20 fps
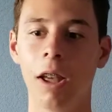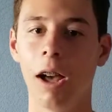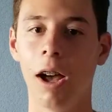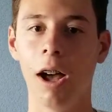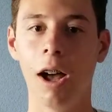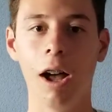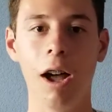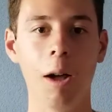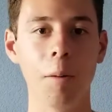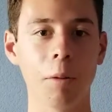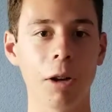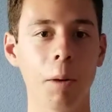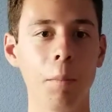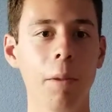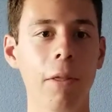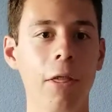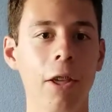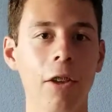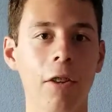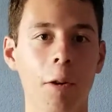A couple
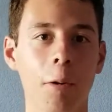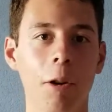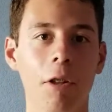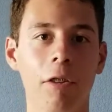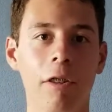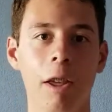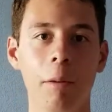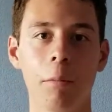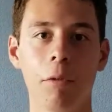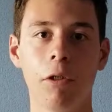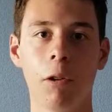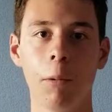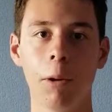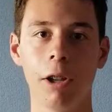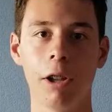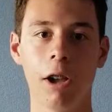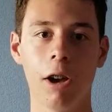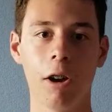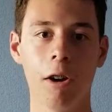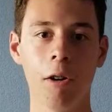of things I want to say before we
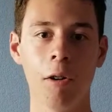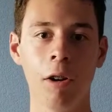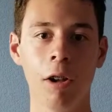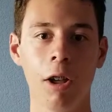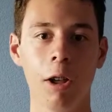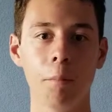go.